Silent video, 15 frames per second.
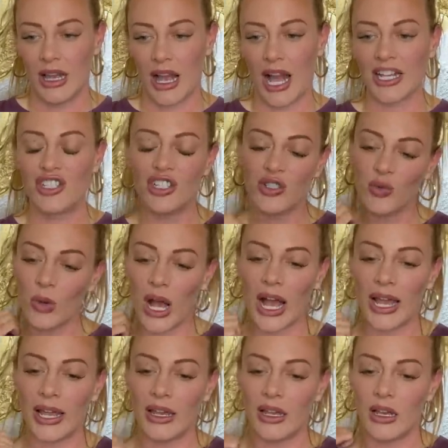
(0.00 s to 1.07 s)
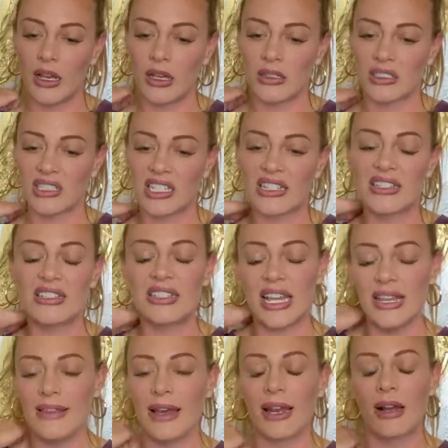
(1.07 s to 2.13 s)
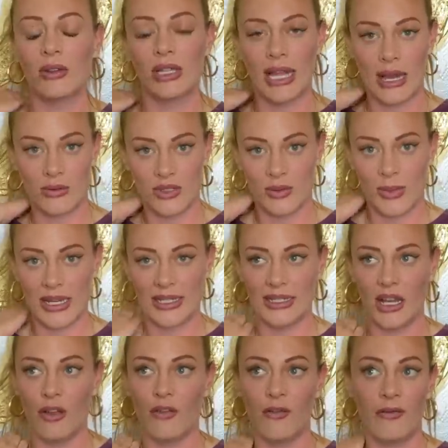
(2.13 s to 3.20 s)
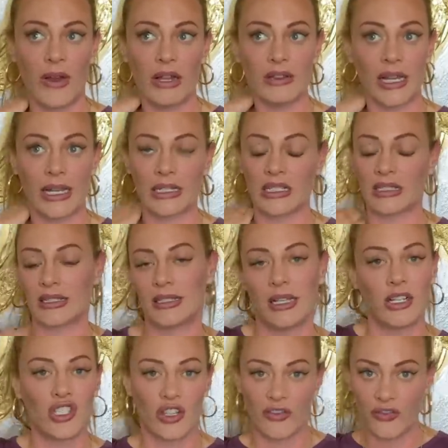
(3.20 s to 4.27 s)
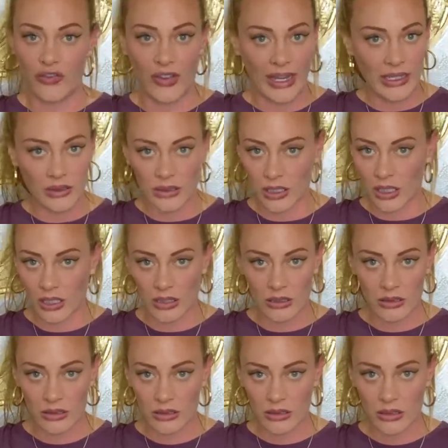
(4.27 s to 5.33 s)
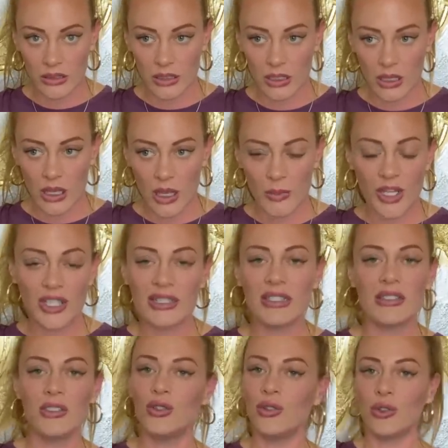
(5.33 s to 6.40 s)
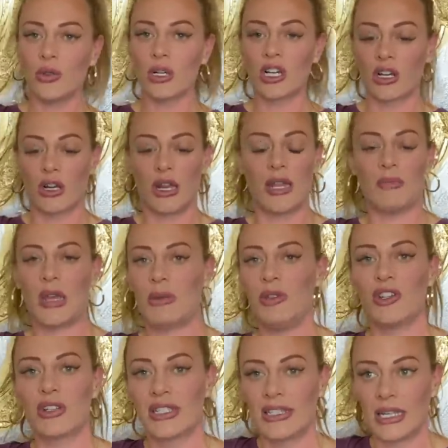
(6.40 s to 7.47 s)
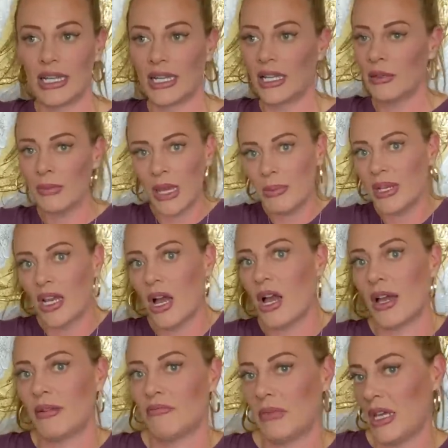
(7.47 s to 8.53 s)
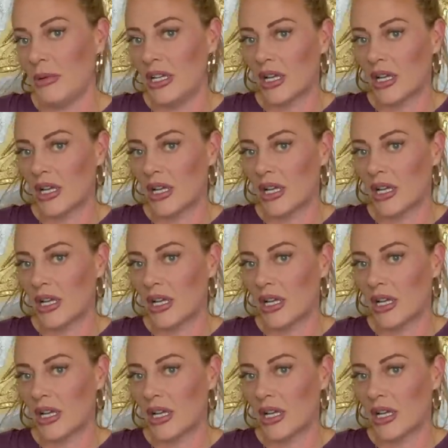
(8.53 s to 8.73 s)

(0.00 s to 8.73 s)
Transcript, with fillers: I just, I, to say that out loud to myself felt like such a failure. Because as a New Yorker, and maybe you're a city kid, maybe not, maybe